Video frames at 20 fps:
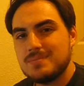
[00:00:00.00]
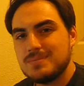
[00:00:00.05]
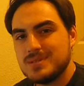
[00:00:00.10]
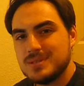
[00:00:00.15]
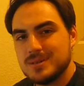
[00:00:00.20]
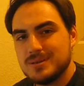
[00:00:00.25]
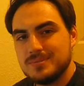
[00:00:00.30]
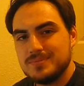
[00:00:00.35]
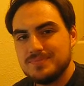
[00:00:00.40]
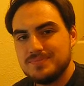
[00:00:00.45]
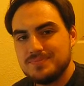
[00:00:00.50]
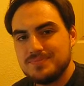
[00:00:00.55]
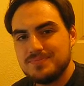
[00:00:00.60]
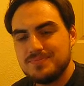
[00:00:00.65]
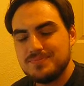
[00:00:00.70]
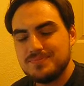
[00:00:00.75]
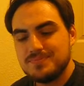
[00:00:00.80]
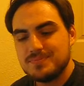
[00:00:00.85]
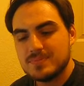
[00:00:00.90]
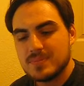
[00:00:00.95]
up to?
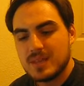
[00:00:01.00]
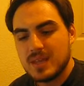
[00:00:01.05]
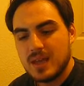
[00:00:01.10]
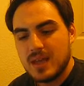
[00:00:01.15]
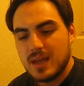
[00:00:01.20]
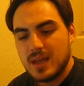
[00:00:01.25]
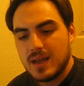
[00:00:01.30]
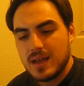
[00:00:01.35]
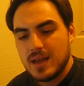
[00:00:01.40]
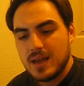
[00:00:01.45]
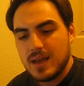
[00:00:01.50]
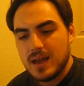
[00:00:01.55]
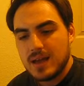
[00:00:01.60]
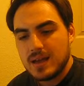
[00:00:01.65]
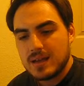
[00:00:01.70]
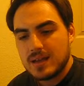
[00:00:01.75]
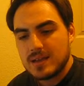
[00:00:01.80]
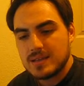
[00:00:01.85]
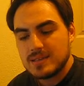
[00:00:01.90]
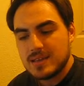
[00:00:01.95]

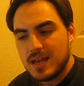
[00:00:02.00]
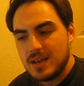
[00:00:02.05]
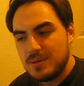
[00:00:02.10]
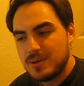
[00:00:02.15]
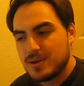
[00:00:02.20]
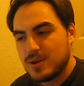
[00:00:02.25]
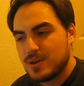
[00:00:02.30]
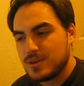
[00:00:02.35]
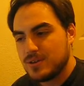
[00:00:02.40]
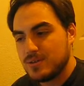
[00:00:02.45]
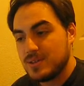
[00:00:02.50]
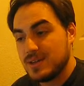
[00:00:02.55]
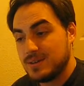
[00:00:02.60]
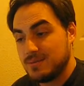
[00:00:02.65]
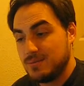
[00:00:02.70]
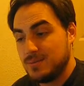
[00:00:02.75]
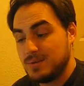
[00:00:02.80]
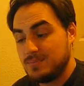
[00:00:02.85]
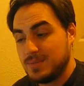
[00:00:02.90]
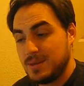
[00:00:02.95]
Because I would argue that
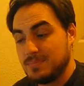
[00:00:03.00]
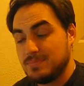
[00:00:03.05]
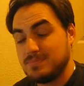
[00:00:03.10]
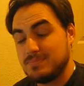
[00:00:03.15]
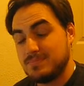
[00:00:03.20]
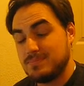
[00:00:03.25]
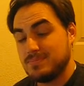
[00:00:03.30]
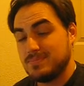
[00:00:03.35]
it would be